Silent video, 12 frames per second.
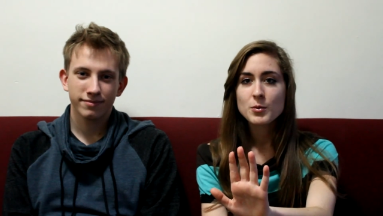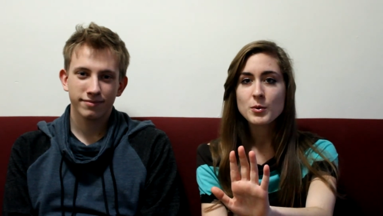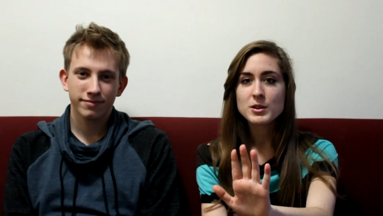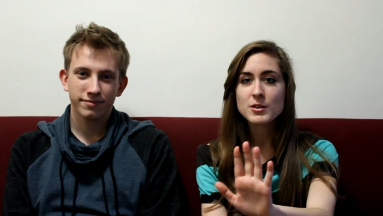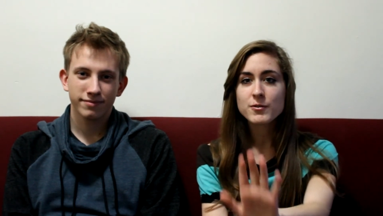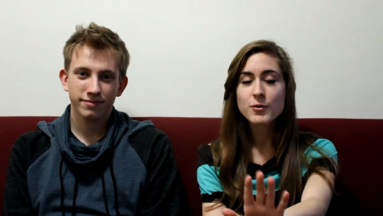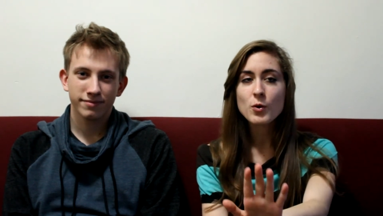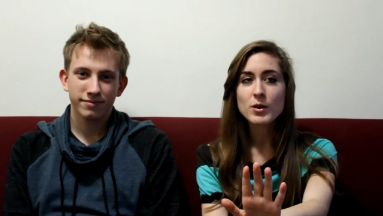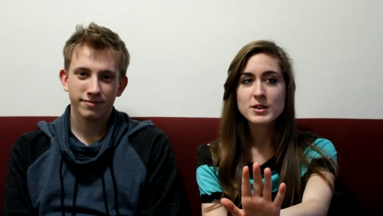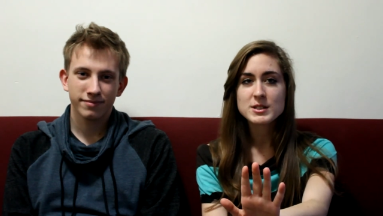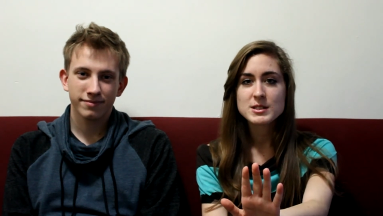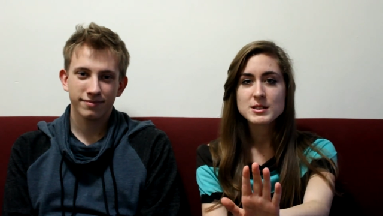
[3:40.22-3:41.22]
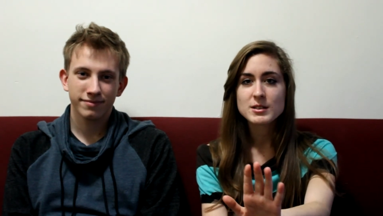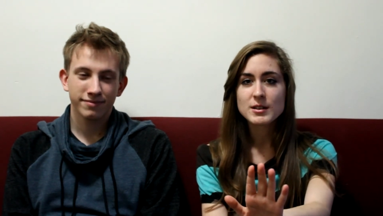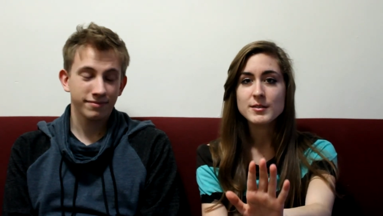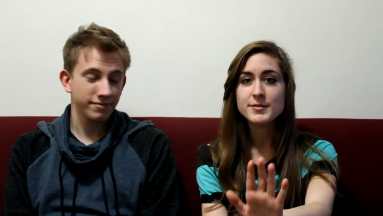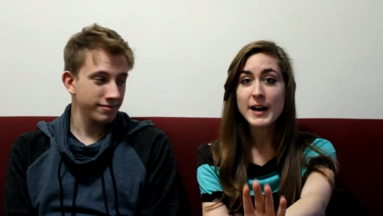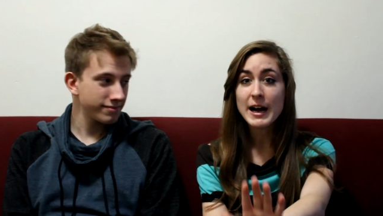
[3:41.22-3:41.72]
Speaker 1: with a force
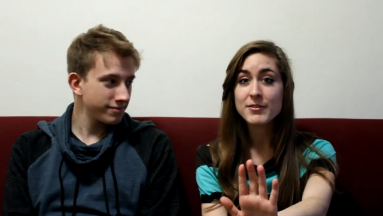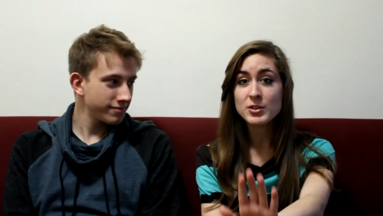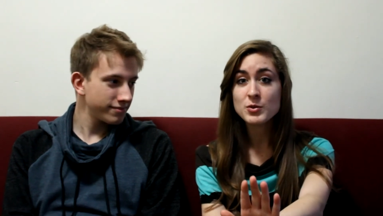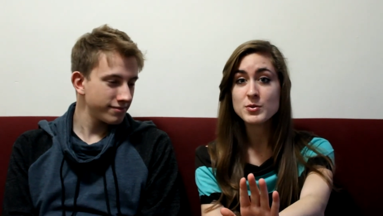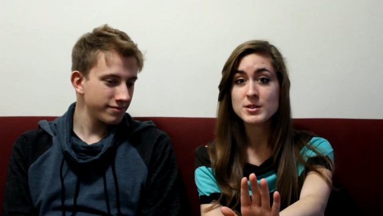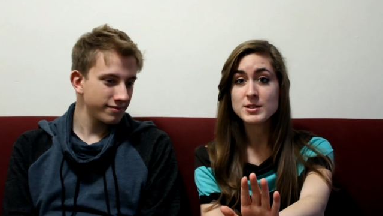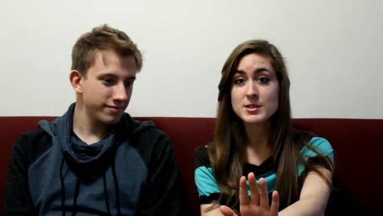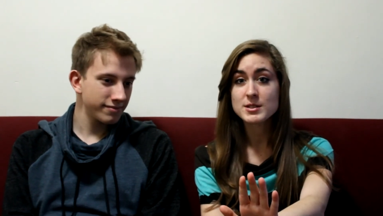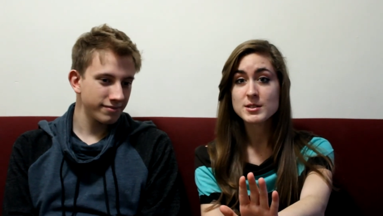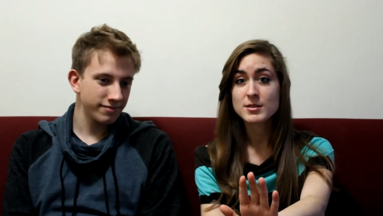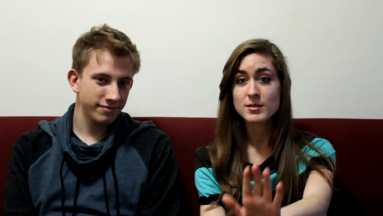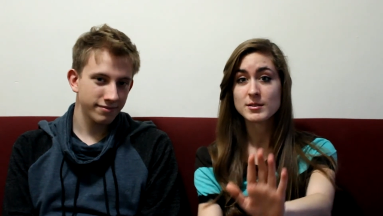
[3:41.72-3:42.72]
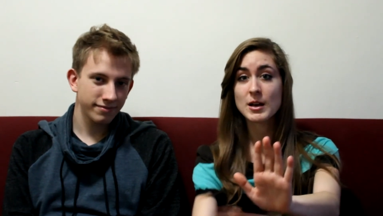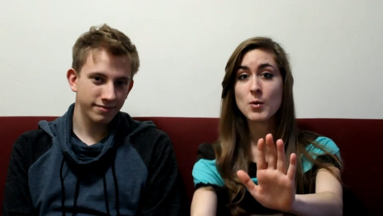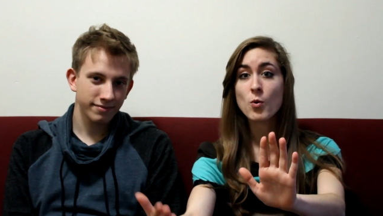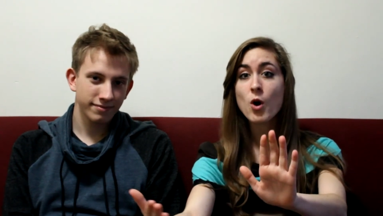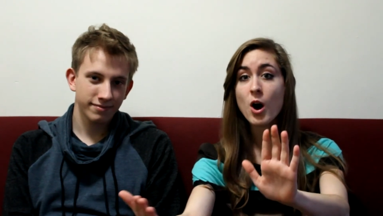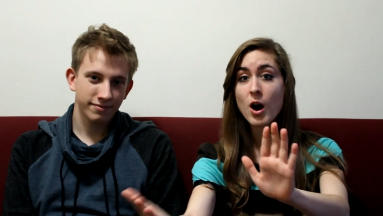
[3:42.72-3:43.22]
of 5 newtons,
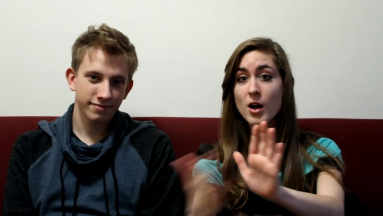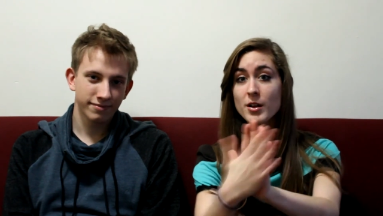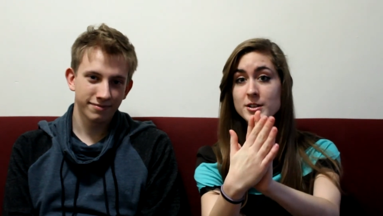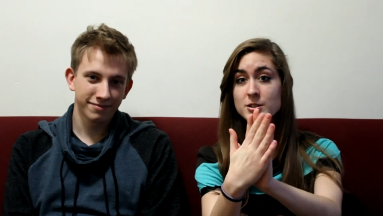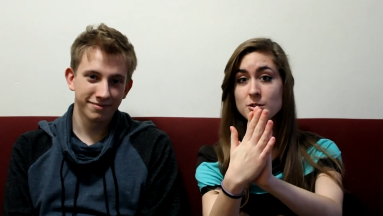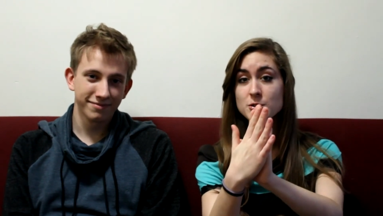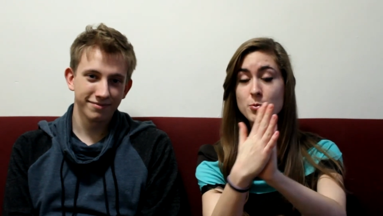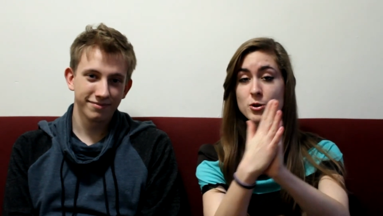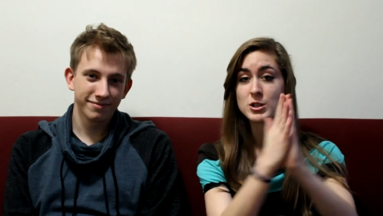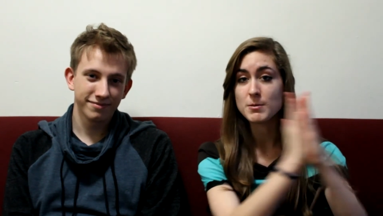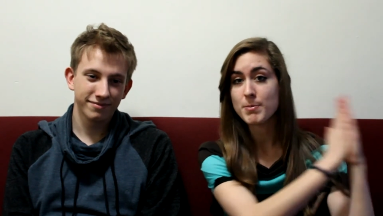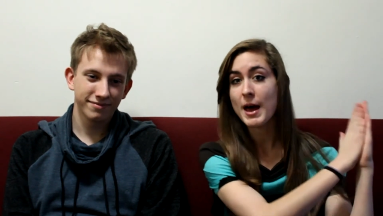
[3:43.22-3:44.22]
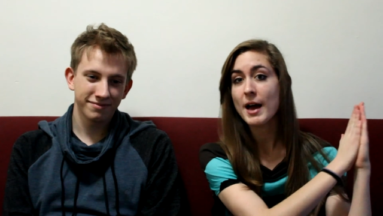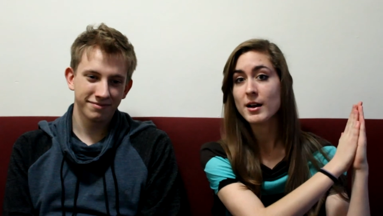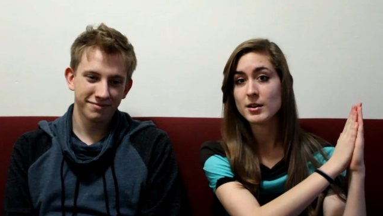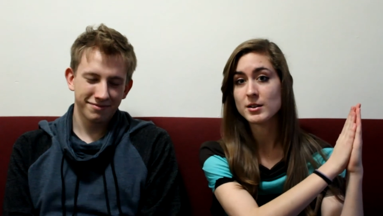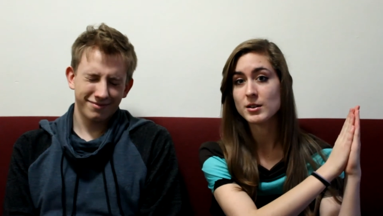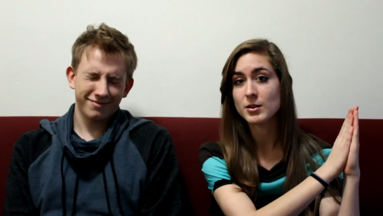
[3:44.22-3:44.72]
that wall is also pushing
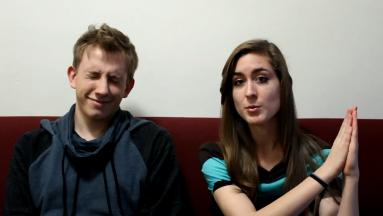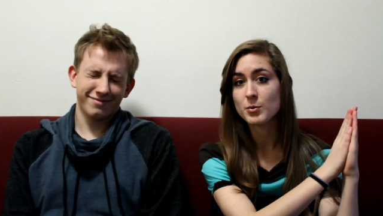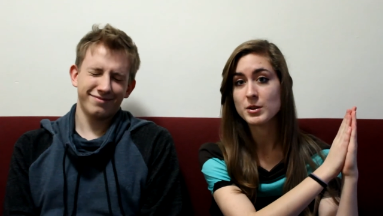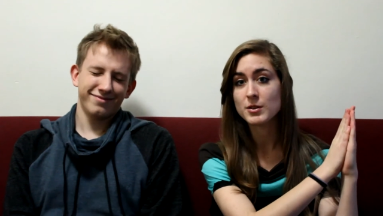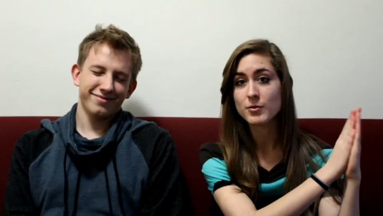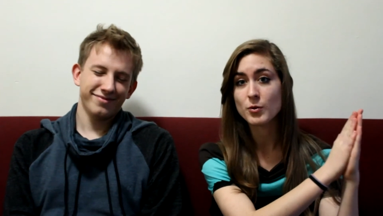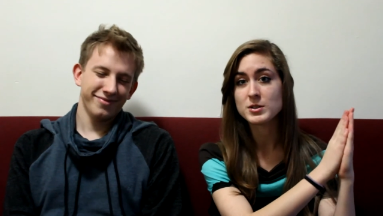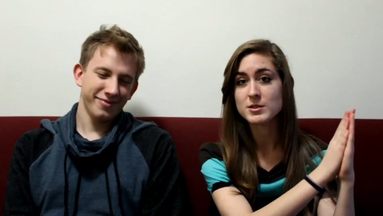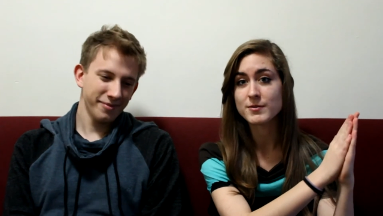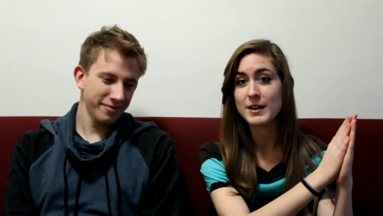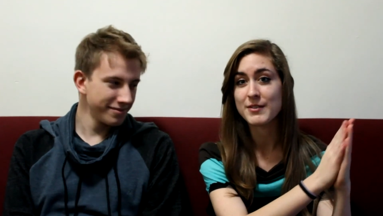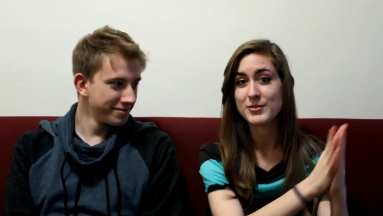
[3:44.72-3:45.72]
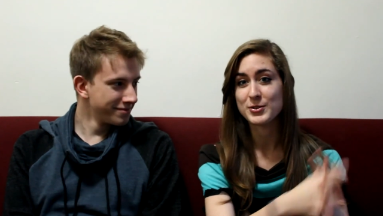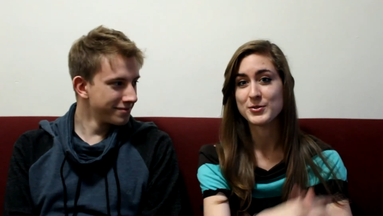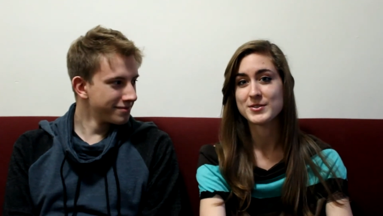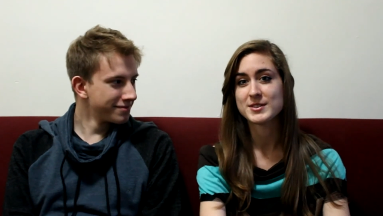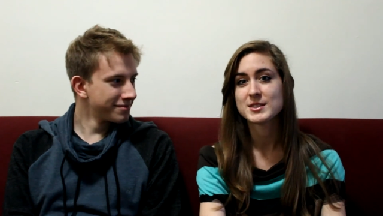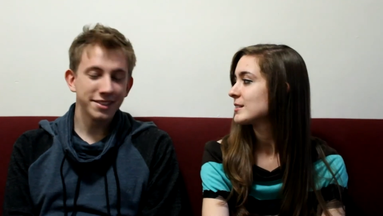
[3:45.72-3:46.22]
back on you with a force of 5
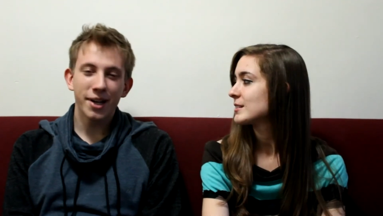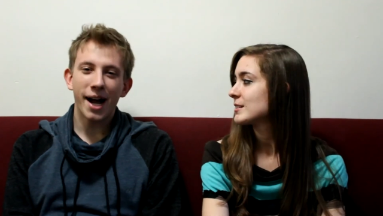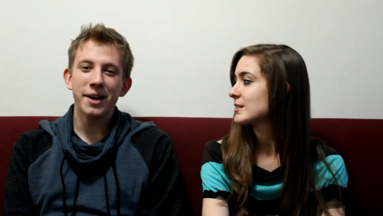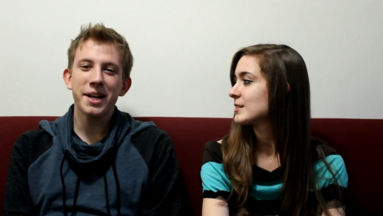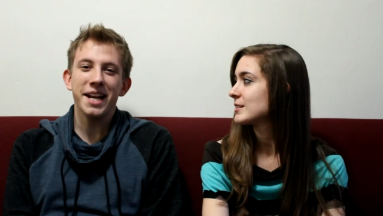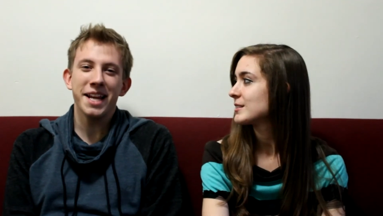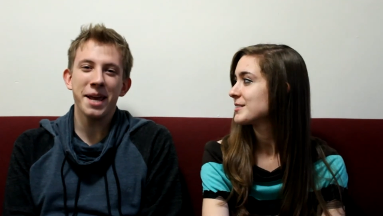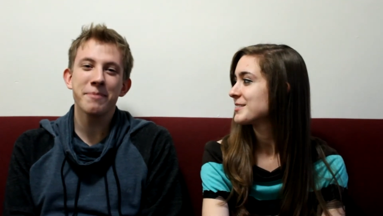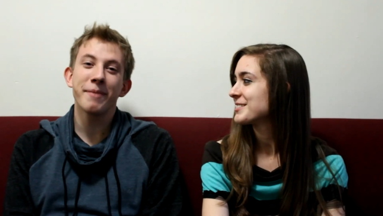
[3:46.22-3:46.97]
newtons.
Speaker 2: So how did he